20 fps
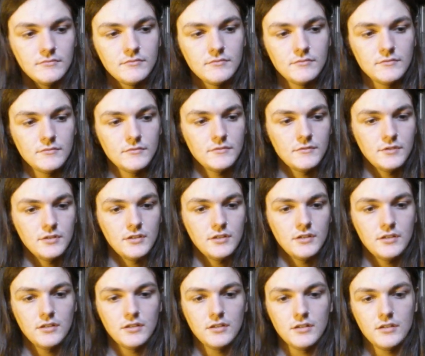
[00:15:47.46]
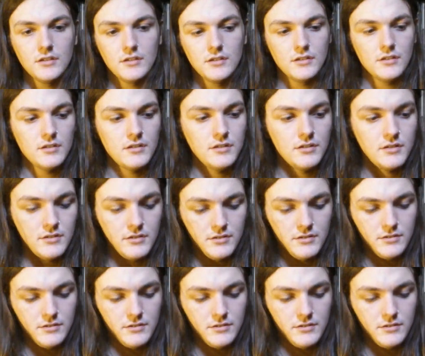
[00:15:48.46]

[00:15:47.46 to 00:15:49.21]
No one is speaking in this clip.